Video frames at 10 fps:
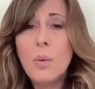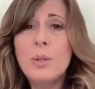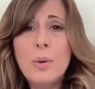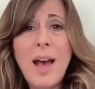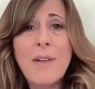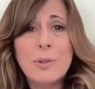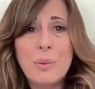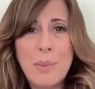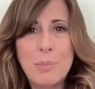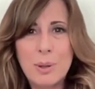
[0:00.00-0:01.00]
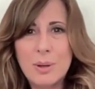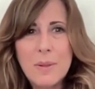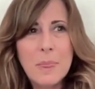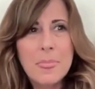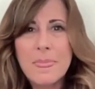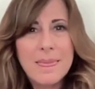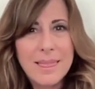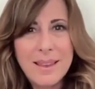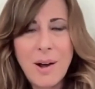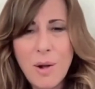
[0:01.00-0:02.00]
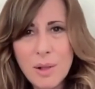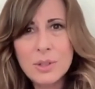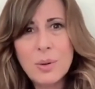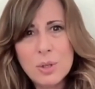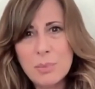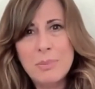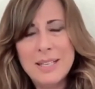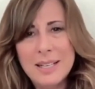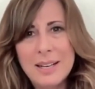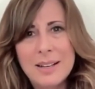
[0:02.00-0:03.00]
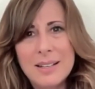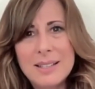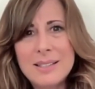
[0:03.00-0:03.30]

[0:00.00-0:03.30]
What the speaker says: Well, you have to remember, all social media